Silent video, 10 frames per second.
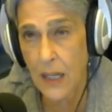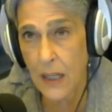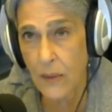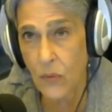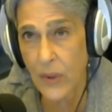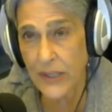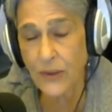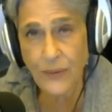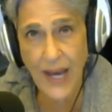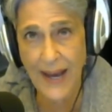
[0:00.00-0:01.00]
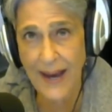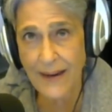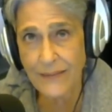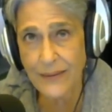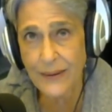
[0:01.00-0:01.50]
When you
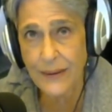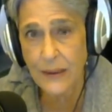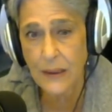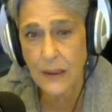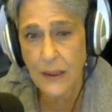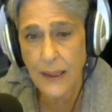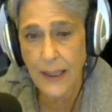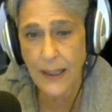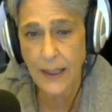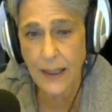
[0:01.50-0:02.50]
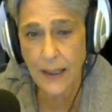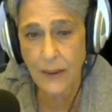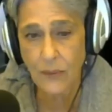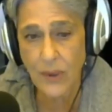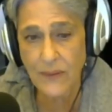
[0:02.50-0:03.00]
have
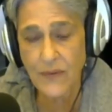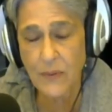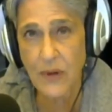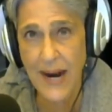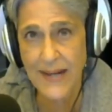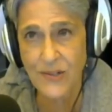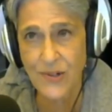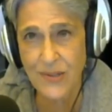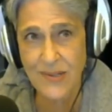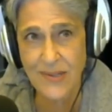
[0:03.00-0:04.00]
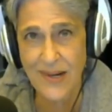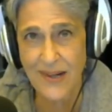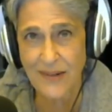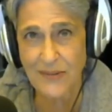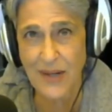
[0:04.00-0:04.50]
one of the branches
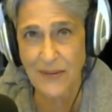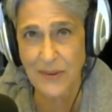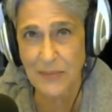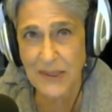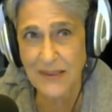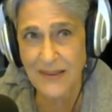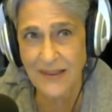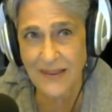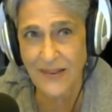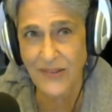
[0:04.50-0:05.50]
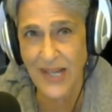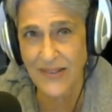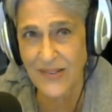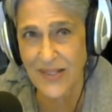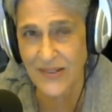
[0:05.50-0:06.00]
of government, in this
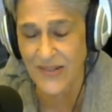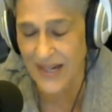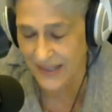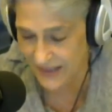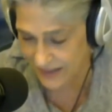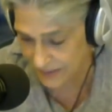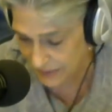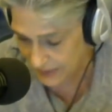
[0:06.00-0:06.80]
case the executive,